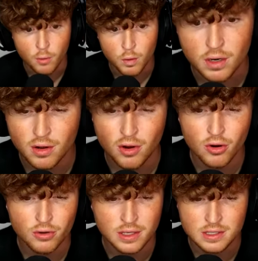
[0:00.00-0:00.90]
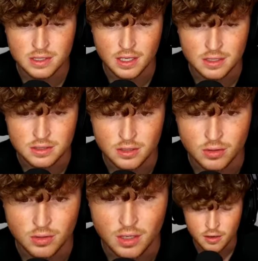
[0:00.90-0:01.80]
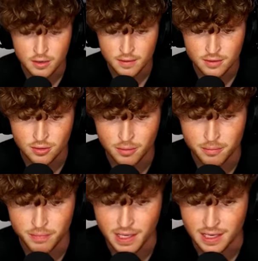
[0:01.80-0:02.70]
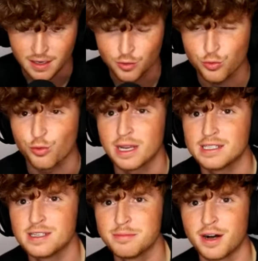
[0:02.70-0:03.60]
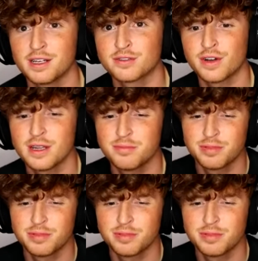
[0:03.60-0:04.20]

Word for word: What are these things, dude? Are you gonna do a, like a crazy boss fight?